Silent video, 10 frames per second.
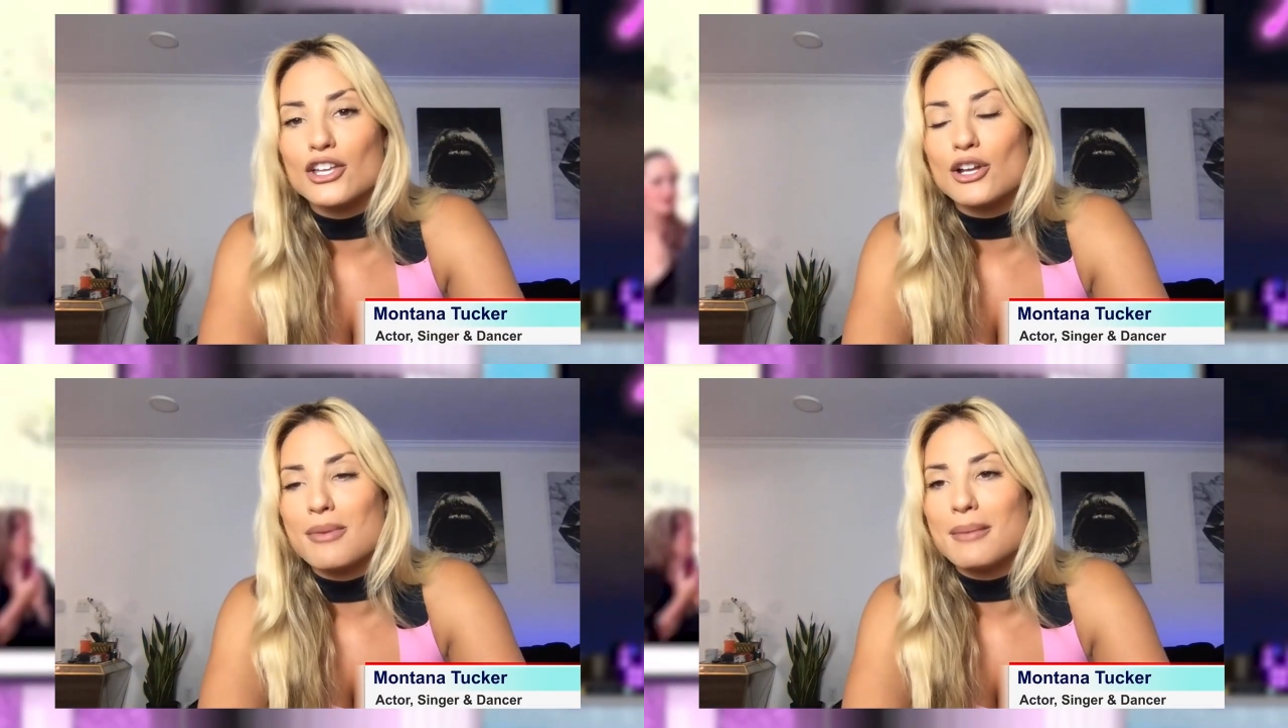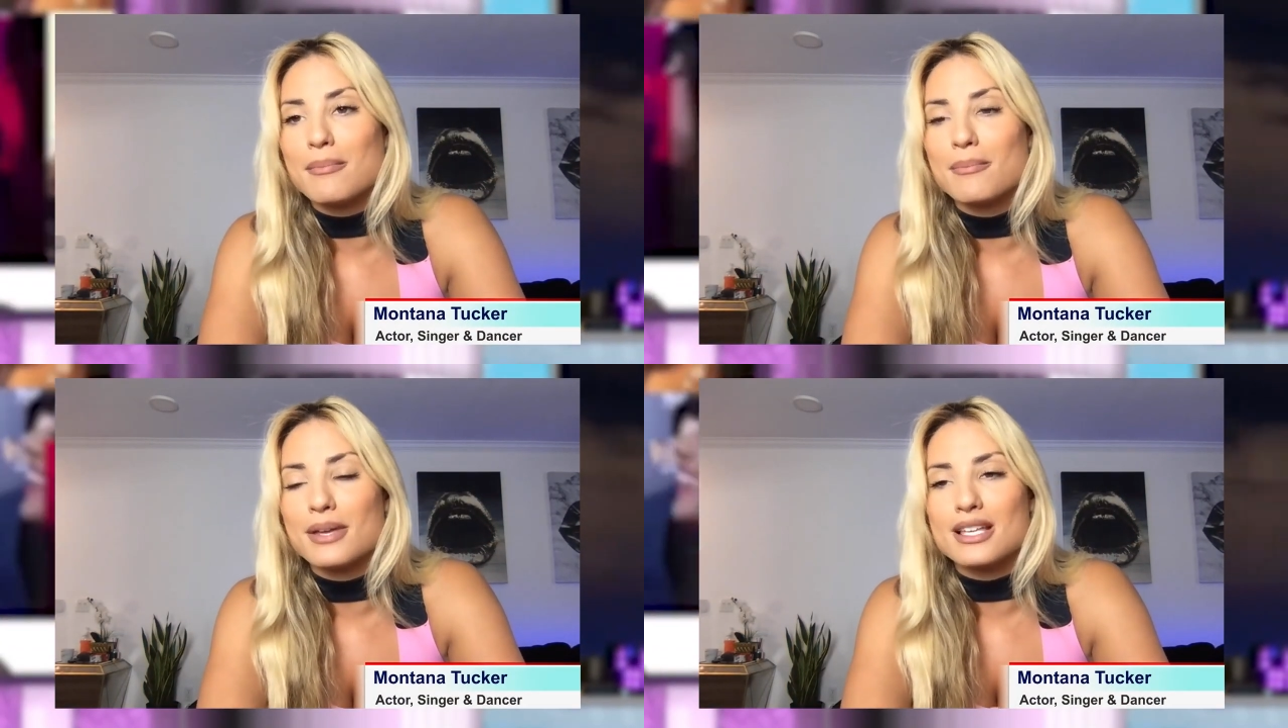you know, my
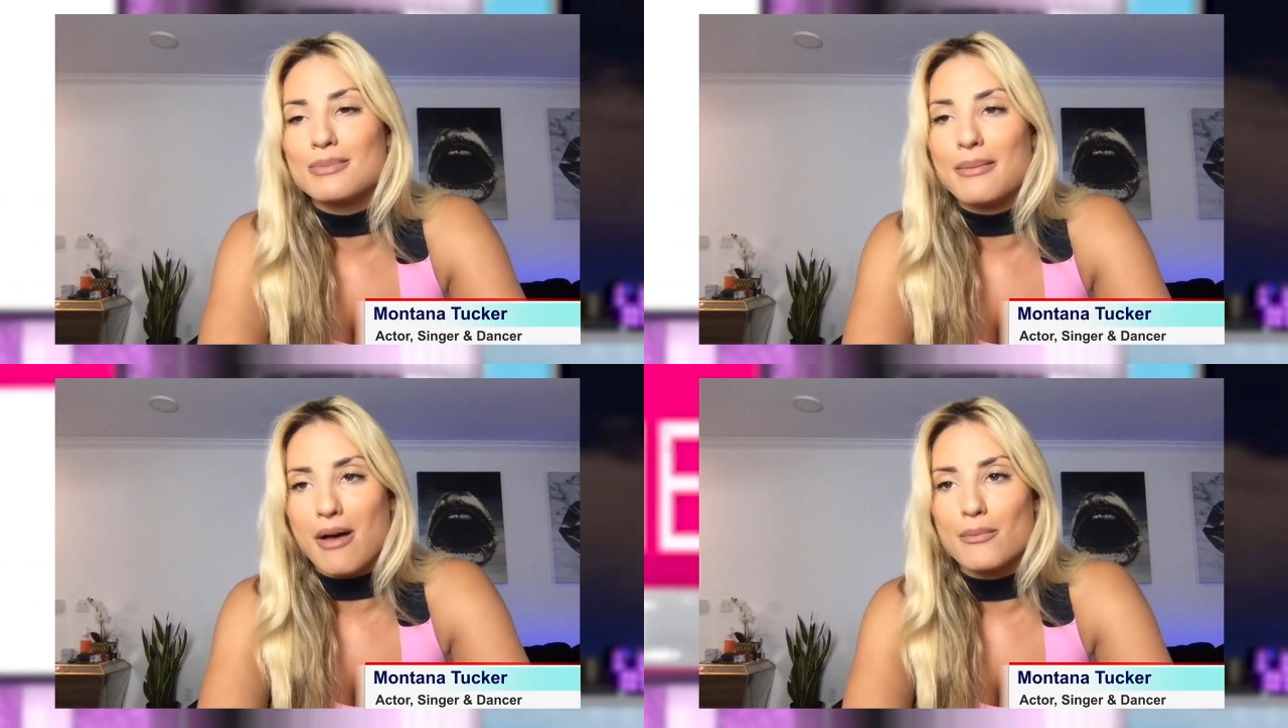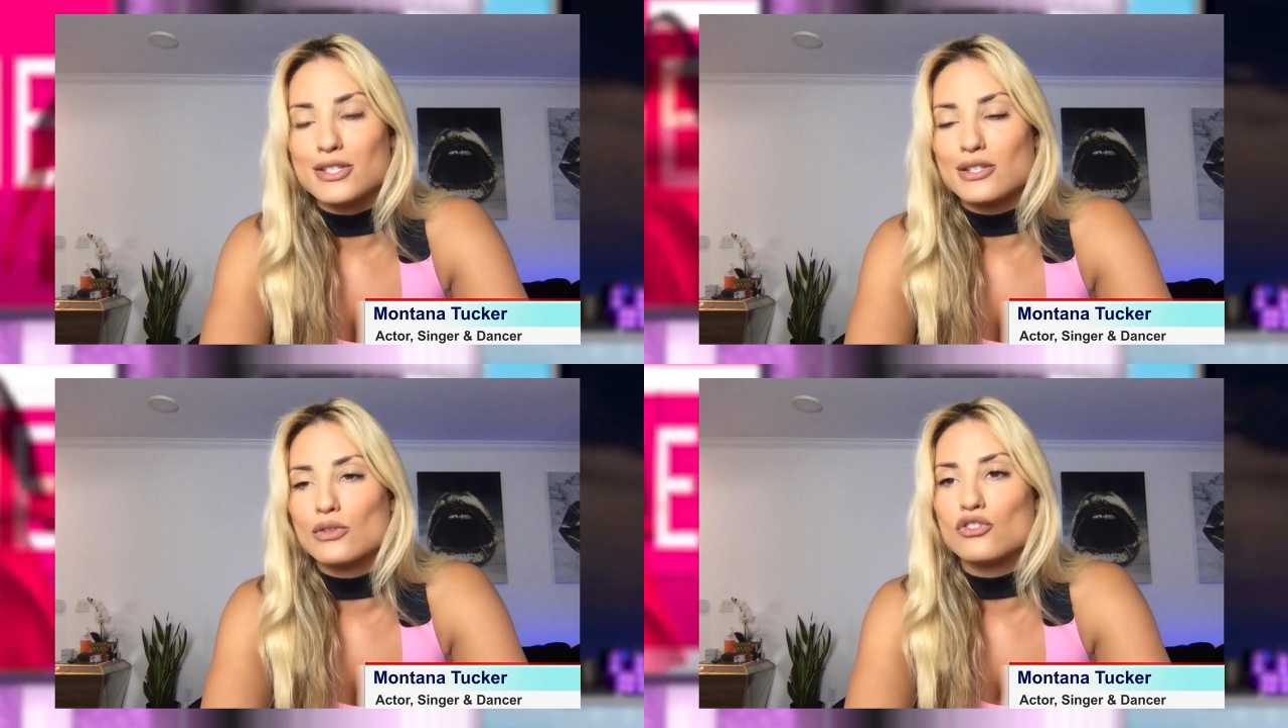because my mom
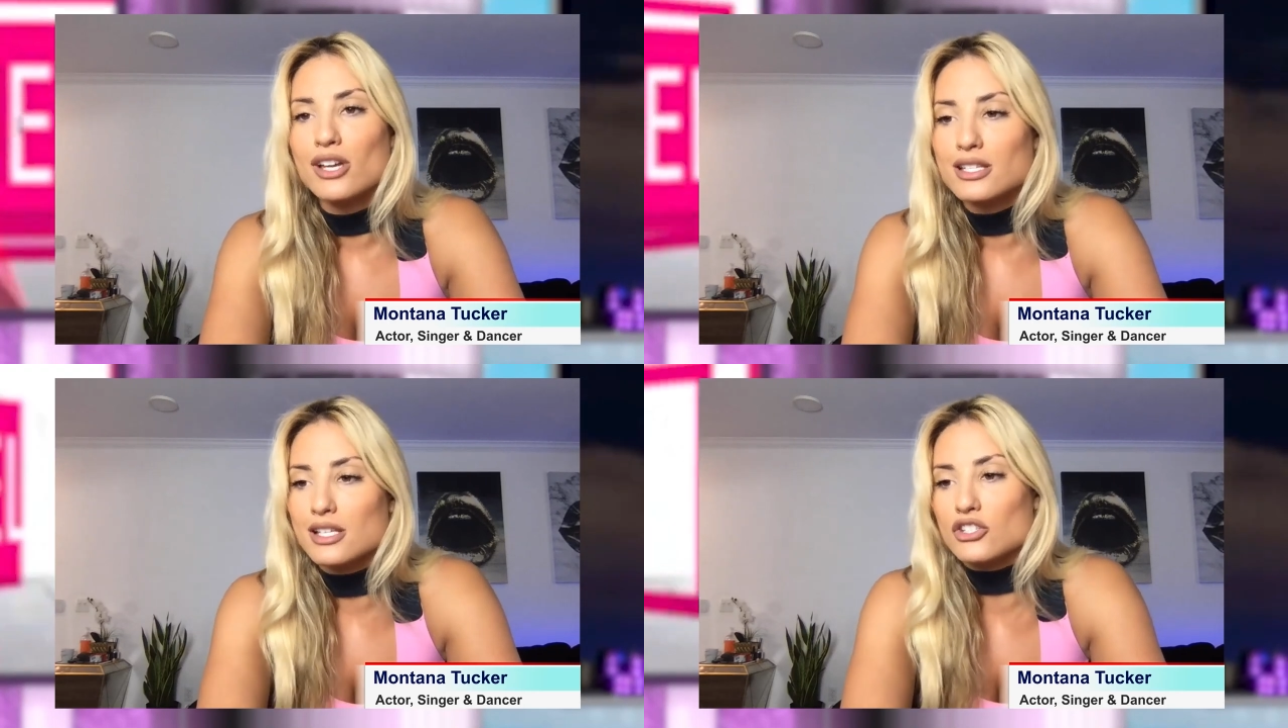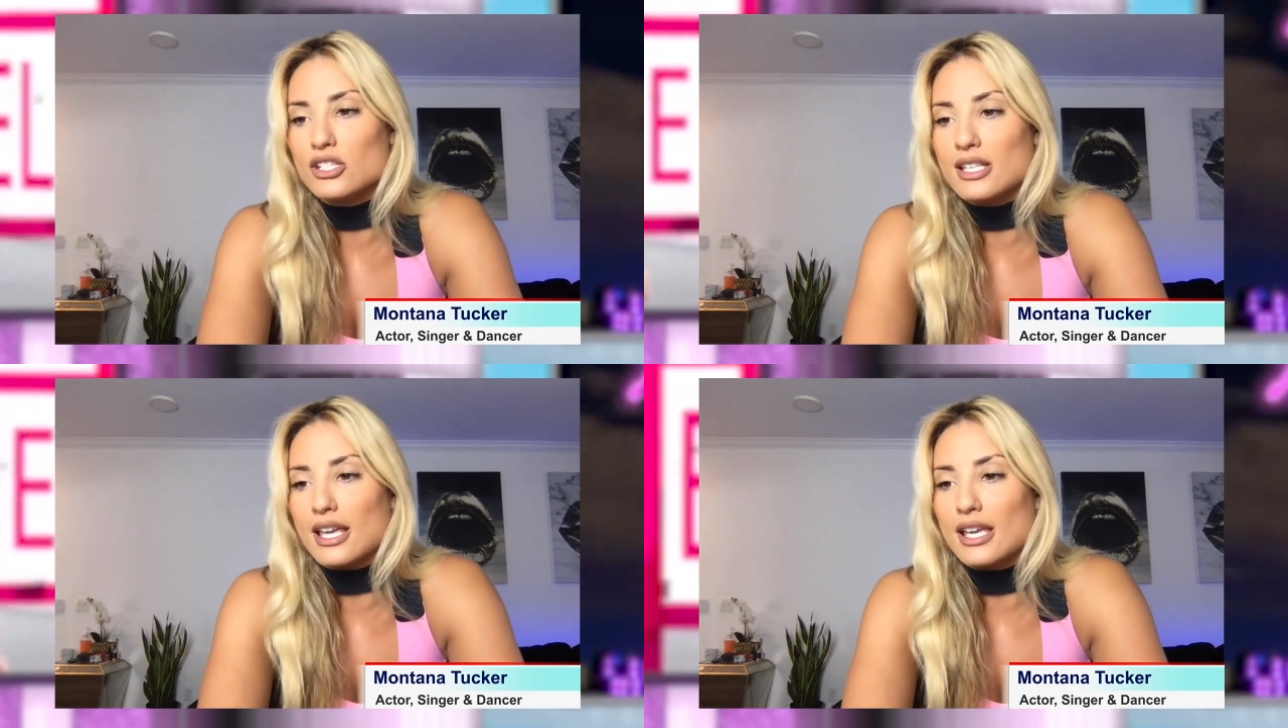was so strict because
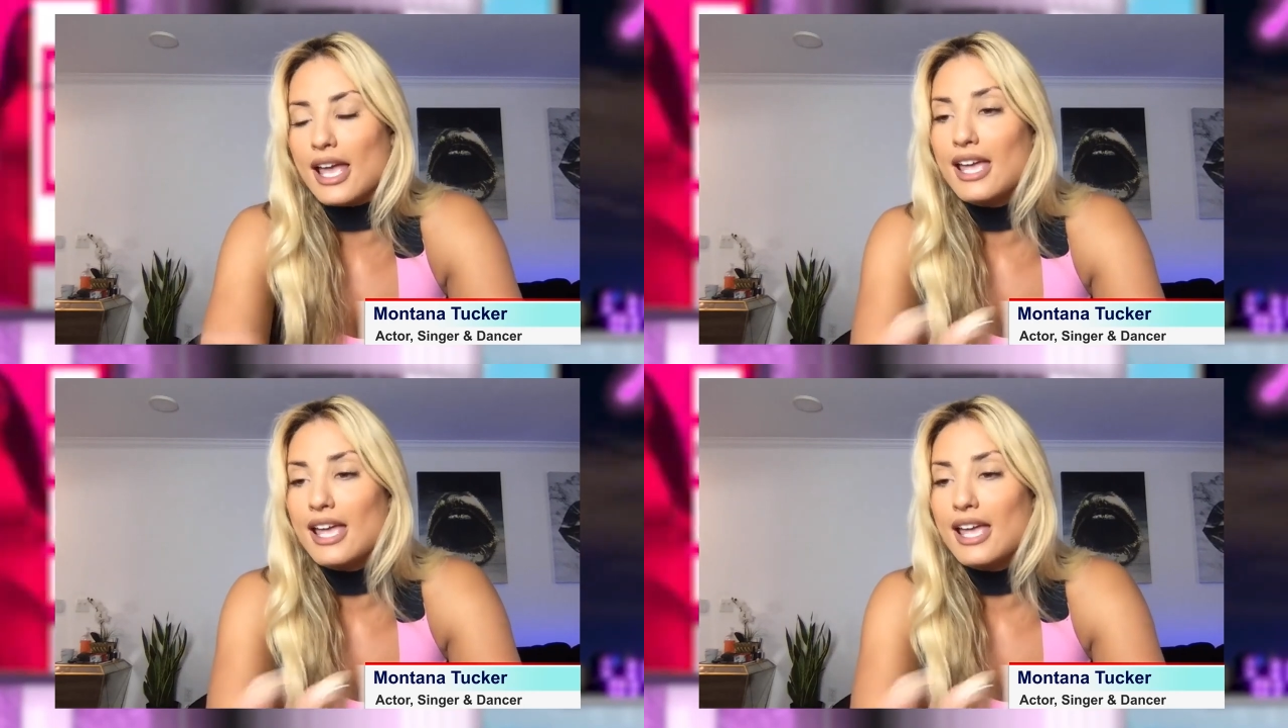she's like,